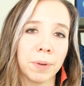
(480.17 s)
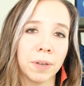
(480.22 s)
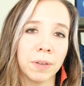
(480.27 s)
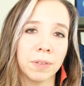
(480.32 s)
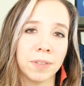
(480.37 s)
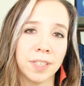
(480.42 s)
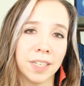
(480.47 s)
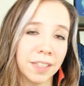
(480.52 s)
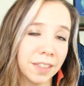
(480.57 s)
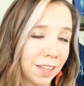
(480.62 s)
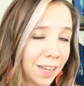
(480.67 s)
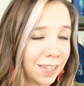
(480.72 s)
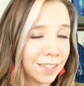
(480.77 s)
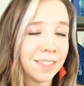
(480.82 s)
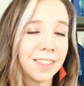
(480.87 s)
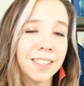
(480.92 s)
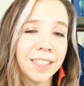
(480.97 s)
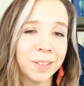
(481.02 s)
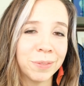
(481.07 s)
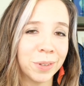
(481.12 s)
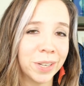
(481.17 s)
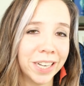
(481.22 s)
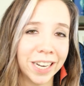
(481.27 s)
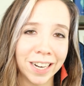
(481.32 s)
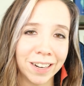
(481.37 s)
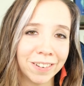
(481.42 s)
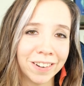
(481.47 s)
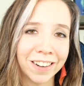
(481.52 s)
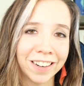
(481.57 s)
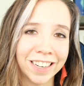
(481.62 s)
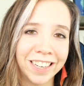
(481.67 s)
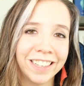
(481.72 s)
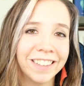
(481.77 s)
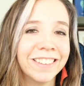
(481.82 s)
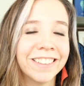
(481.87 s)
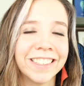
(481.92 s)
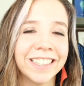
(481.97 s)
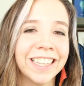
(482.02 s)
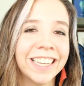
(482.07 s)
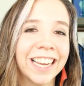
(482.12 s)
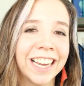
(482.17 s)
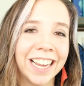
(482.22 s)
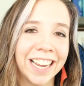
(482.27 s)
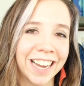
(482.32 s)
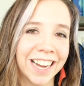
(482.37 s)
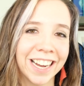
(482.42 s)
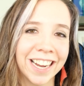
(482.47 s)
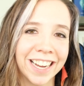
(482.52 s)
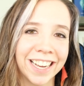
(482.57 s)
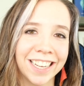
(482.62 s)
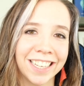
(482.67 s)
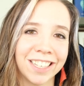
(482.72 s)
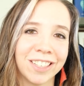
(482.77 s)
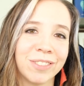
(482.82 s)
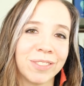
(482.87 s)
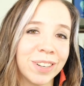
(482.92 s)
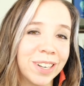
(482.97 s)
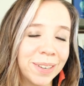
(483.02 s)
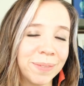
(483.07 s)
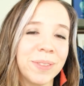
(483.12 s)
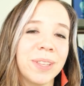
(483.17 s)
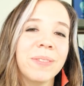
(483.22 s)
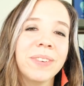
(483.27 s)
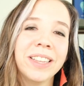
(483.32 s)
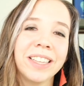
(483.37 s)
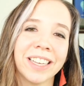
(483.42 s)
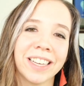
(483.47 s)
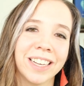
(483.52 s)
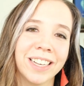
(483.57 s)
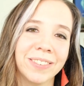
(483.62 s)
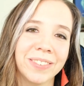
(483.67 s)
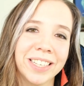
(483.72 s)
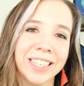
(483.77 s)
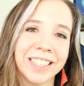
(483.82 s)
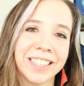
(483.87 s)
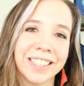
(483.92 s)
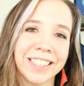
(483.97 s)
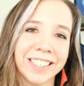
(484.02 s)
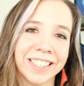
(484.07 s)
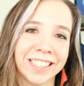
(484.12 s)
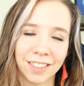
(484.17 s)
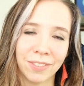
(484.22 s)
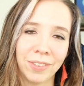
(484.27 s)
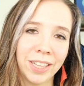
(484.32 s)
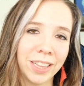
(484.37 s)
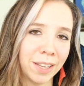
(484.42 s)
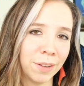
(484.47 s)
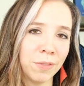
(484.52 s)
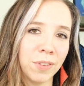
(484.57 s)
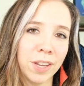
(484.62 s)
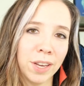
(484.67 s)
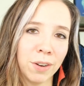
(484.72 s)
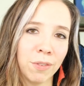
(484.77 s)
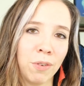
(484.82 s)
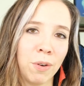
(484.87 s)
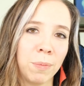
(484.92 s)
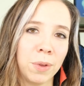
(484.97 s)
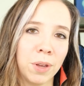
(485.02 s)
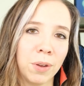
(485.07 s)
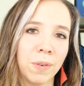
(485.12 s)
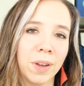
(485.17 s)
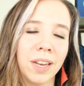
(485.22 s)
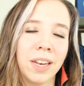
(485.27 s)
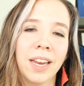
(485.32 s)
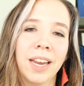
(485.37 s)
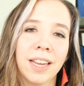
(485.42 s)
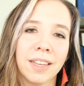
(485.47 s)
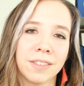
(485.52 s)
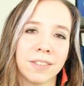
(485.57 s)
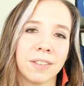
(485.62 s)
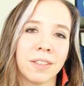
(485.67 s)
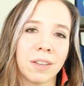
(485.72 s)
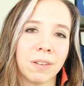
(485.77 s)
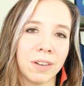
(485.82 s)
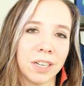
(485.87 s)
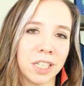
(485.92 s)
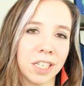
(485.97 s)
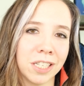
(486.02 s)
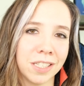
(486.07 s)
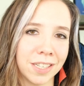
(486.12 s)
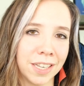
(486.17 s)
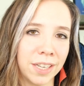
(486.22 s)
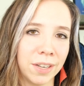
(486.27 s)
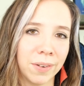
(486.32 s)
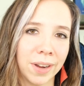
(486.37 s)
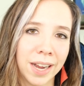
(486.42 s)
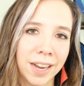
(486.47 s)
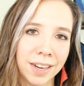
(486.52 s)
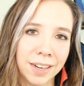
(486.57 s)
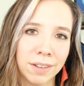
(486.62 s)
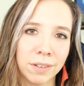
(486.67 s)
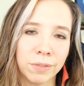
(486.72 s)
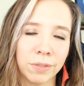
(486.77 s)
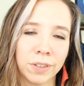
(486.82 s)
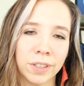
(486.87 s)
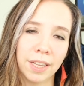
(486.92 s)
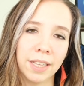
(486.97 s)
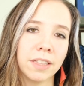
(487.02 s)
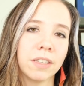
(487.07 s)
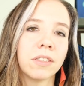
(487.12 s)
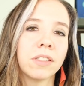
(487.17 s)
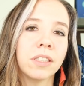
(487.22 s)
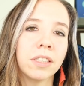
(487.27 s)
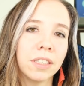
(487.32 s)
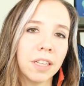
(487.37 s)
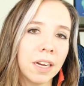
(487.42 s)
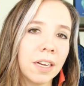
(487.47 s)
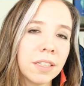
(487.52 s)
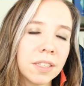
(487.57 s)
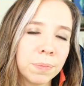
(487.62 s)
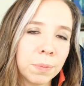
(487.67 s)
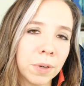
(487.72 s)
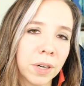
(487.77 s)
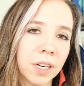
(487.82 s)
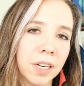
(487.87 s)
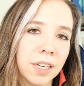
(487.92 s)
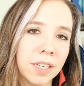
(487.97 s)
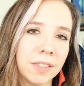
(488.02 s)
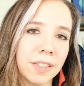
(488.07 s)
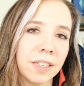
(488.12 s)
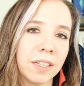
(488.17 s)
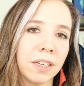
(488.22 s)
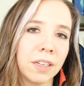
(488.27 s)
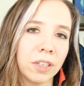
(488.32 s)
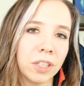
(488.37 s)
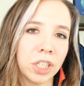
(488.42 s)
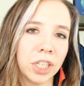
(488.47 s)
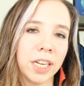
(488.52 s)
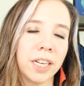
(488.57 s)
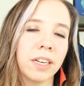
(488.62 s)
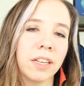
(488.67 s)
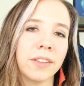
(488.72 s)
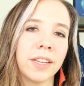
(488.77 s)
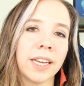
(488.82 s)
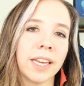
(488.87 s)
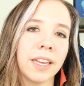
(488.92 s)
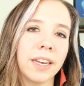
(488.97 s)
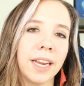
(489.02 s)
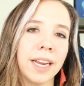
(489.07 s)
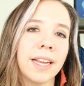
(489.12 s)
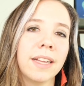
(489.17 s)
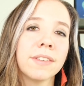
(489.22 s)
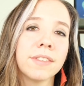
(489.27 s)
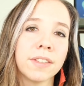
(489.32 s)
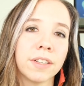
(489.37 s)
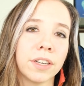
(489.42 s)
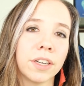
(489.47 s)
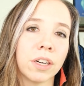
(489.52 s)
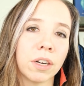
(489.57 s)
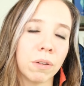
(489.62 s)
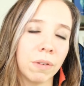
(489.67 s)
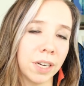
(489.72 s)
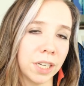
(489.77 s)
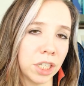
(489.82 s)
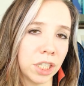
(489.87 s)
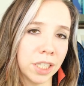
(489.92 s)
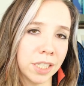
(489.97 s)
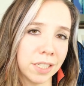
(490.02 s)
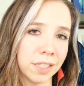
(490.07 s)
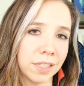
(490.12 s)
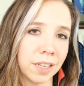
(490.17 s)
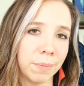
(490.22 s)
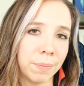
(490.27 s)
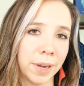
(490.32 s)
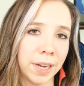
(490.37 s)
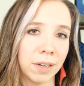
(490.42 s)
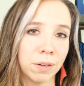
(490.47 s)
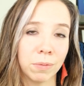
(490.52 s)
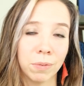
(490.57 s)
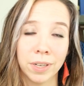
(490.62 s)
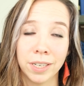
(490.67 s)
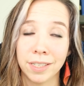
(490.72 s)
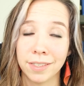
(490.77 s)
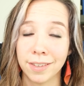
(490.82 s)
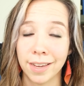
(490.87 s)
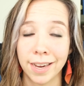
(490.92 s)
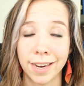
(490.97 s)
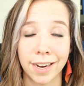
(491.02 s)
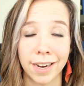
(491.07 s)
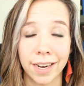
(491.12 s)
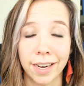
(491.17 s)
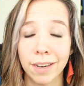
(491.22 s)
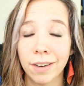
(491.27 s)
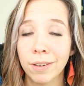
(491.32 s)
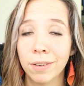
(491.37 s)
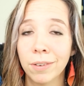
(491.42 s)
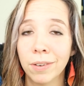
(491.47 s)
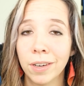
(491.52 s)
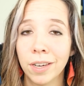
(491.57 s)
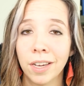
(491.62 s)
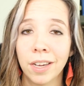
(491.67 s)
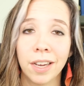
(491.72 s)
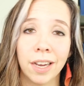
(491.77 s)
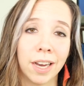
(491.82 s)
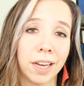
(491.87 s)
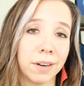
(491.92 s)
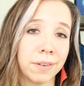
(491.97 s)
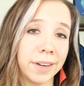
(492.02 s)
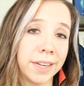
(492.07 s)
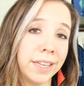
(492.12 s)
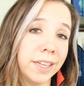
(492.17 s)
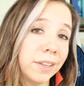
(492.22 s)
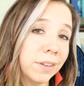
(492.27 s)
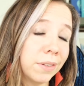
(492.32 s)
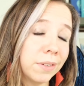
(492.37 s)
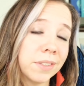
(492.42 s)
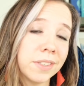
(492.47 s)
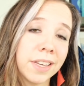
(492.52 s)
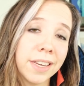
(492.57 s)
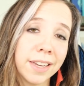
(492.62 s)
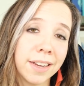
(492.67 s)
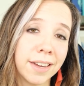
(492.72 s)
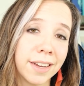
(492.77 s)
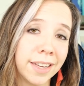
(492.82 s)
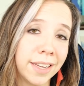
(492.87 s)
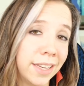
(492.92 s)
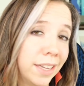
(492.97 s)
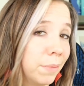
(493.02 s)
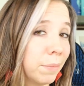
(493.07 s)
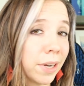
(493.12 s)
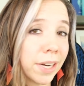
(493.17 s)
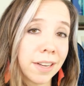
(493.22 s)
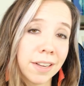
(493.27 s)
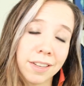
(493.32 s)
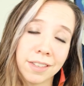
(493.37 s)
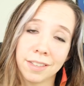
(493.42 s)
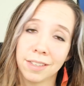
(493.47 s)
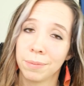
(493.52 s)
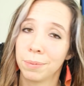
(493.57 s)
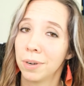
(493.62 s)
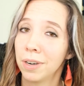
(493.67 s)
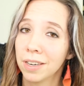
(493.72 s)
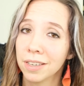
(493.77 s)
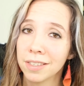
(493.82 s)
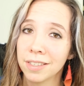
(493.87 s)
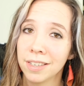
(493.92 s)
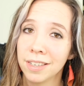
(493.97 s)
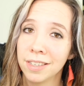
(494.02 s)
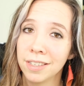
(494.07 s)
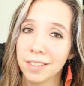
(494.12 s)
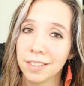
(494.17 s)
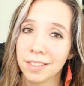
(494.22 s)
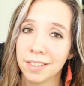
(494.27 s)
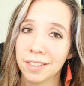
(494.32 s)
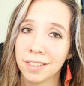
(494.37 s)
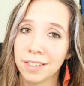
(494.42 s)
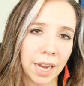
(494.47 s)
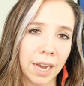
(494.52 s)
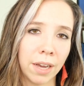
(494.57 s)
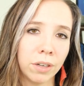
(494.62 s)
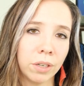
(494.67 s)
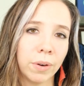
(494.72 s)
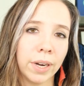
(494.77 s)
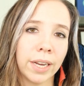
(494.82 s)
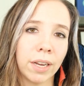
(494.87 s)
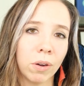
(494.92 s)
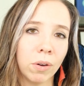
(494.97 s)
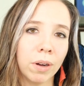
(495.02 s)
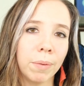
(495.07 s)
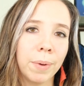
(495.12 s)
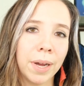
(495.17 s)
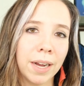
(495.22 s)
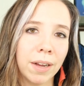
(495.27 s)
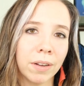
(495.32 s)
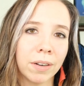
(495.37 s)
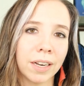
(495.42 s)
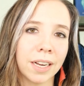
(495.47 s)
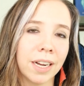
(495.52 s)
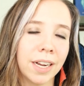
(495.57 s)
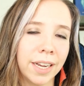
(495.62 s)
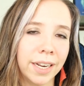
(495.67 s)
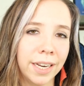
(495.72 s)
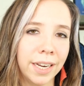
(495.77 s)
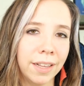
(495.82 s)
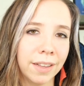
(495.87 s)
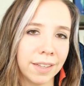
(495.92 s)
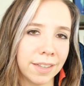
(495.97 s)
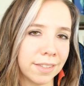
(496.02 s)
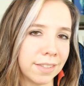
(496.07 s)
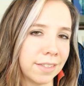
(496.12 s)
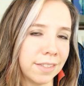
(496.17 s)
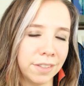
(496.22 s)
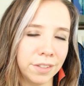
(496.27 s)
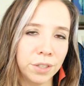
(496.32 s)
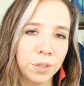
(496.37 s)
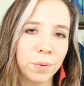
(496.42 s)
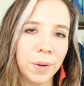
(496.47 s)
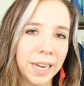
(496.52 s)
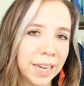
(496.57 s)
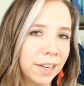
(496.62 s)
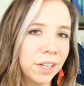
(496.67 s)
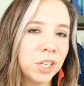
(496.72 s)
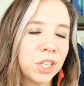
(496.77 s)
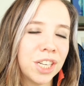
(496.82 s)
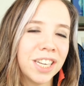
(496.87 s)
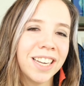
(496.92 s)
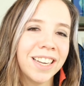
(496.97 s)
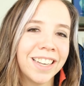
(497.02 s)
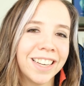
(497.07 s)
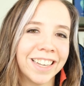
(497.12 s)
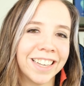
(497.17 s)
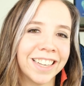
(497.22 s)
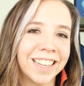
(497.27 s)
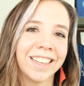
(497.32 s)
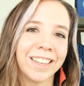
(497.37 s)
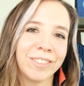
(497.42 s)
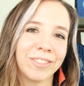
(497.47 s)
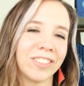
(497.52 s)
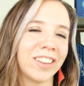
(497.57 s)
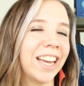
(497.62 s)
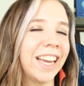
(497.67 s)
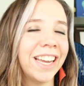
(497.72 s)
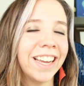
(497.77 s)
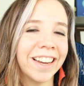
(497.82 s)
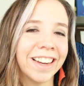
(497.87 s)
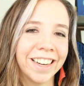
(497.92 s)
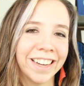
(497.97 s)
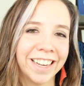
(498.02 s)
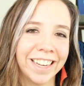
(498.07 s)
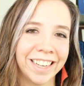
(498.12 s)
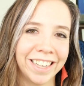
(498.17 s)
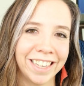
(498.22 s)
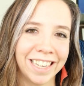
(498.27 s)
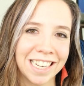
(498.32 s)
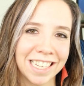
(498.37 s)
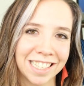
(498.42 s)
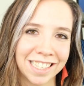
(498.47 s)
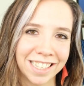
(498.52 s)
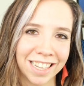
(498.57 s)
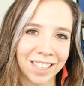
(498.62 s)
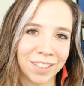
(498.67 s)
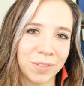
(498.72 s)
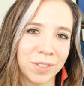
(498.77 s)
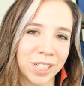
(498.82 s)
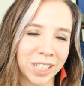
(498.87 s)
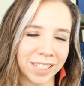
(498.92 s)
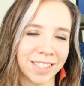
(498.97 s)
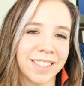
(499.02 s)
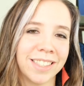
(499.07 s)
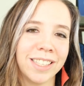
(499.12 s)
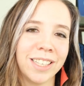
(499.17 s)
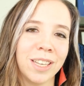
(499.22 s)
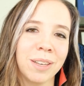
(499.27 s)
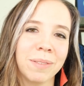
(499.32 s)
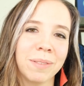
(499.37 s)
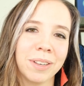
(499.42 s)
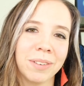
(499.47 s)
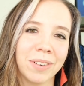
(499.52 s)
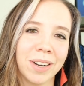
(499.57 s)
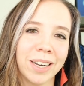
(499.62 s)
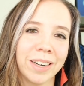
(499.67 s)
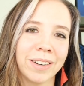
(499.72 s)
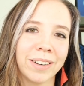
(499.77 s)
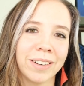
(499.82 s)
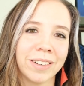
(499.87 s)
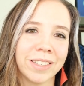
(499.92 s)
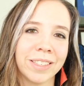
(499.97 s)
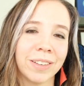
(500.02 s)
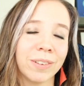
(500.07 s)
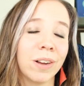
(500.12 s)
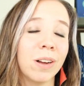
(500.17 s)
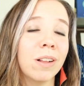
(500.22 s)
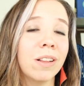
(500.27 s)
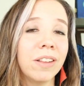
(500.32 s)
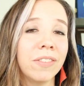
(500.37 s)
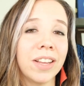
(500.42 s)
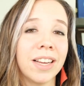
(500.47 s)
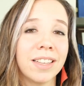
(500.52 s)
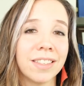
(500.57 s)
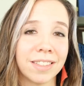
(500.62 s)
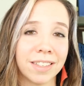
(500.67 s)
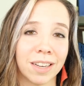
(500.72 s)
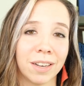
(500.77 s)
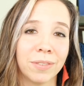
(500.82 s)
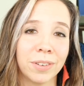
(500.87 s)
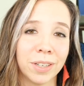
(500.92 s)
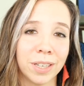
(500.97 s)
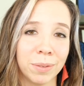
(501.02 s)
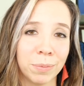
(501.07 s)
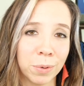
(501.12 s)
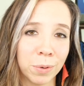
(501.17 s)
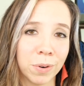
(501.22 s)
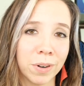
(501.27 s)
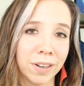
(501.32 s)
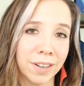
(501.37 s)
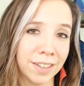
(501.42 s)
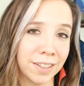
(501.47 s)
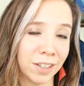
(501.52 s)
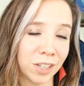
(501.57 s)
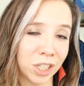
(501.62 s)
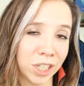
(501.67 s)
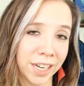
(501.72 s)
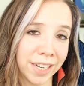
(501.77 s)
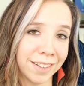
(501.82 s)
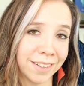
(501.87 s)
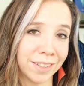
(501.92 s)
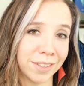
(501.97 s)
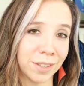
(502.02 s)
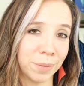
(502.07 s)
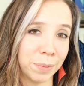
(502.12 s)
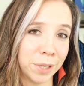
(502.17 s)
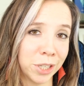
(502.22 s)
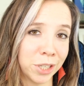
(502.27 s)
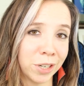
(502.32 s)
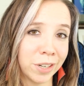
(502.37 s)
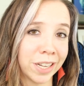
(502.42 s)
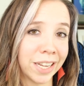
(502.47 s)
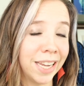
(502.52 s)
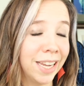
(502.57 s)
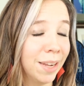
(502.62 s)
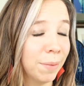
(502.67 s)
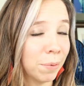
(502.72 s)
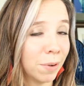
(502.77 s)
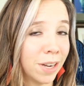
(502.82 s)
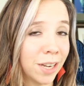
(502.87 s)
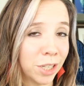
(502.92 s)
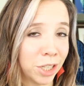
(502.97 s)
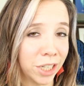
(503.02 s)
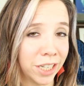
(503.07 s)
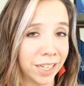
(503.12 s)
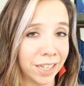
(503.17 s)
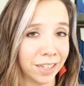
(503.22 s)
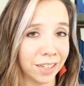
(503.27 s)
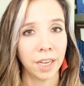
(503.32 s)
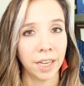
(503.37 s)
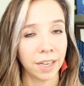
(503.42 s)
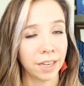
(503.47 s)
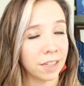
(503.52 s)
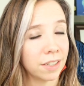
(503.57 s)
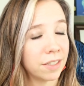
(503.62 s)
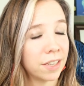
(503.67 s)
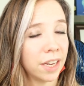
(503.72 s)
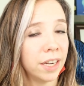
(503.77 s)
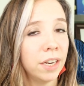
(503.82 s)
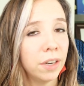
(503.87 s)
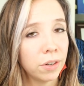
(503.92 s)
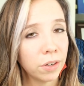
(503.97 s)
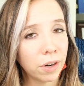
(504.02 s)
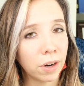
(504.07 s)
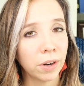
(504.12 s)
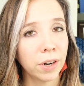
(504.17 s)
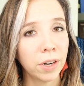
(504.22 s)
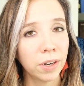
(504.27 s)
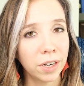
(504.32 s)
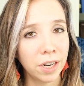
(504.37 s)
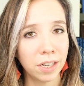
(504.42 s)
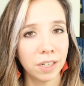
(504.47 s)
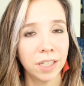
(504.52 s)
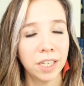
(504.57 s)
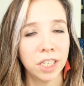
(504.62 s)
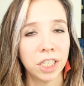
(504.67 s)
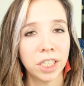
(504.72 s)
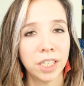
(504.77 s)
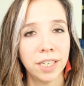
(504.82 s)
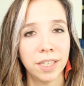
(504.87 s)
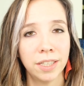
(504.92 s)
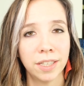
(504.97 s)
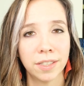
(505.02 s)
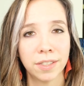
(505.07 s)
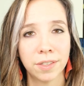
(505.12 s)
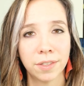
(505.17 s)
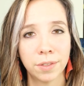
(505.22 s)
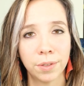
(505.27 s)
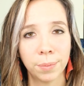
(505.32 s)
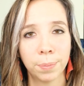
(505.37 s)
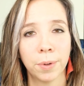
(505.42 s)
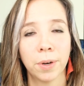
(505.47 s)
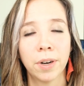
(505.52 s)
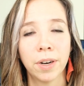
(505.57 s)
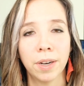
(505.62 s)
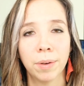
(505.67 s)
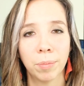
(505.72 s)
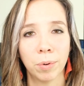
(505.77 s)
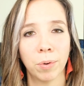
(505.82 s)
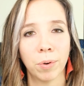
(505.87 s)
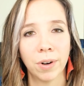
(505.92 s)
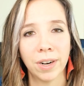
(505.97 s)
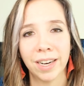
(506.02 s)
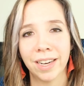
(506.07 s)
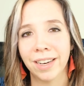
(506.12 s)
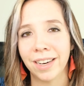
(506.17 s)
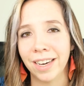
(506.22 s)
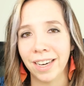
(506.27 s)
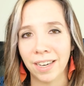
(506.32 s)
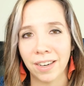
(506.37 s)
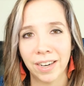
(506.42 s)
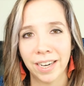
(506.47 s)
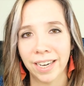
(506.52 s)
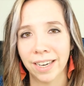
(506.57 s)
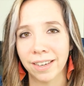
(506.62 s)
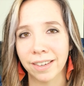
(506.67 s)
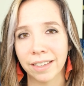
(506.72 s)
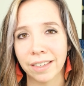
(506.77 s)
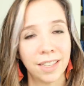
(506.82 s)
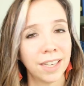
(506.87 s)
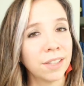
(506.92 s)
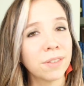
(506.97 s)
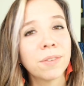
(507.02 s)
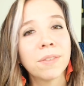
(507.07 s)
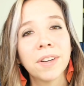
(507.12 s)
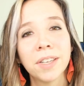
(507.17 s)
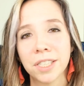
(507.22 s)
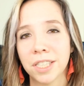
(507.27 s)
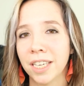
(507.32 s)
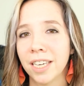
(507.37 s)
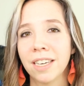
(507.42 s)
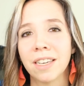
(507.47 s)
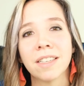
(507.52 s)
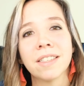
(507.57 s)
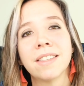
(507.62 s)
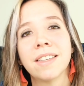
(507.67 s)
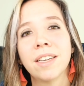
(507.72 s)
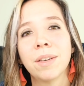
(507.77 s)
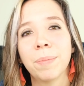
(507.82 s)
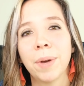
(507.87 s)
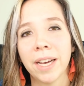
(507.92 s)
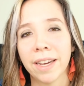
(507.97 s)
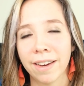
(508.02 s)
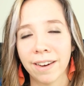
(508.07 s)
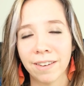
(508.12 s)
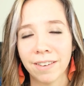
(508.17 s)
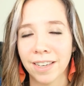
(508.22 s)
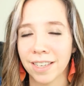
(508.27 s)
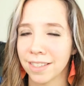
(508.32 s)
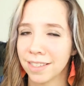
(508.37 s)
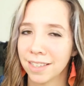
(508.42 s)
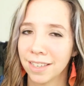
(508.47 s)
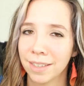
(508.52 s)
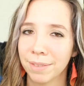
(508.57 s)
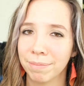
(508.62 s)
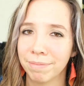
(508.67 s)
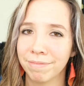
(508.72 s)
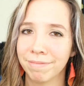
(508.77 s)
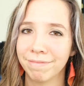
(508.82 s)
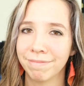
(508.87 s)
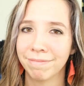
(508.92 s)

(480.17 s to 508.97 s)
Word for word: post in less than 1 hour using AI, drop them in the comments. We'd love to hear from you and answer the questions that you have. And there's lots more content on our channel that can answer your questions about what is AIO, how do I use AI in my content process, how do I go about guiding this new engine of AI instead of just the human writer? So all of that is covered and more on our channel. So be sure to keep watching and continue to grow your knowledge in this super important area. Thanks for watching. I'll see you back here next time.